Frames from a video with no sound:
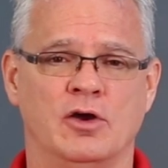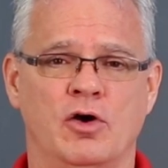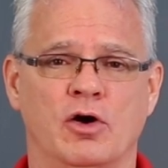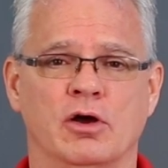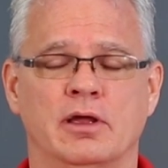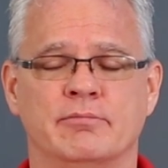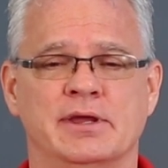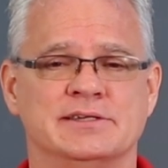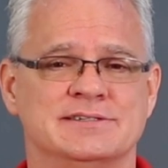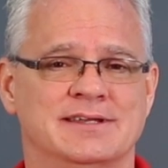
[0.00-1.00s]
car. It
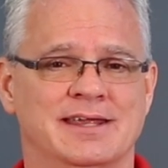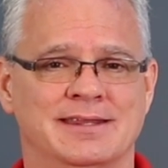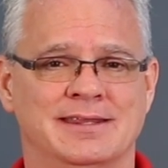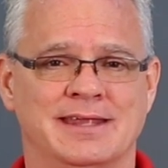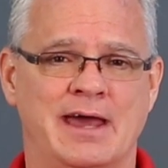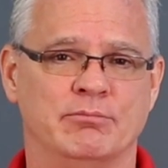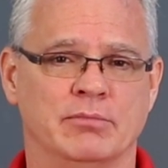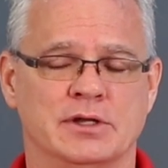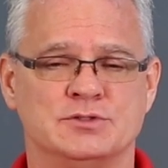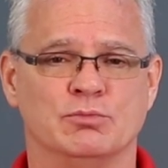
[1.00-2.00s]
makes it that
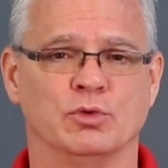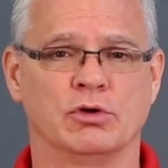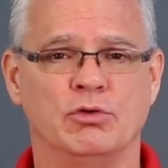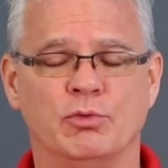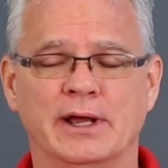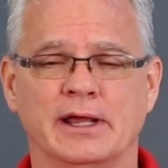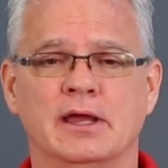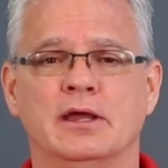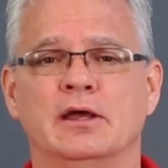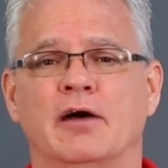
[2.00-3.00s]
much more
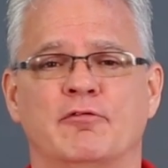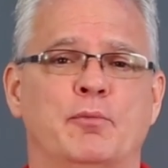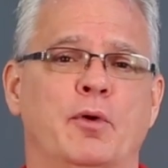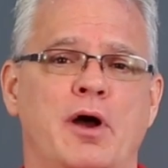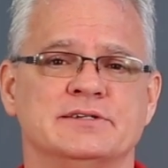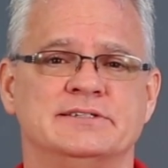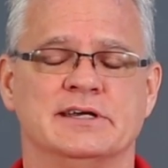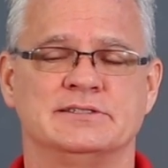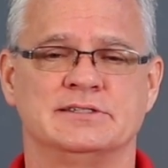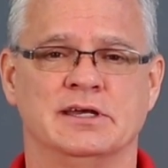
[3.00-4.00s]
quick of a
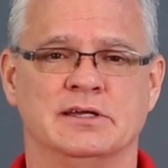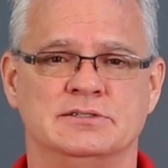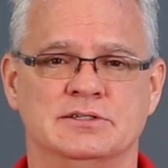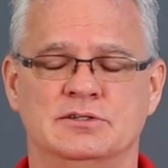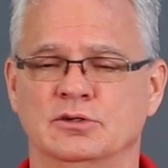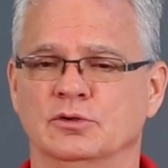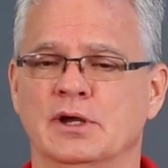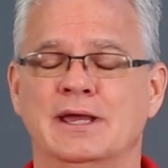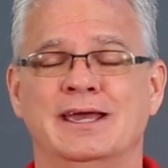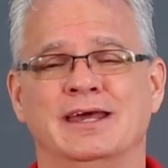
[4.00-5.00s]
process to
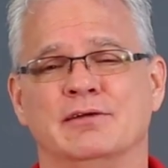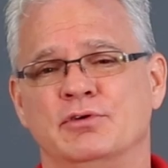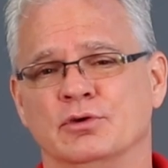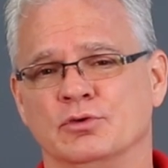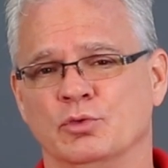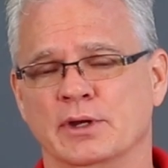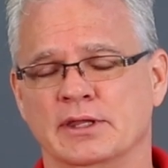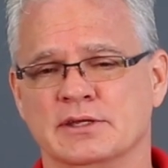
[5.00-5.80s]
do. And if you're doing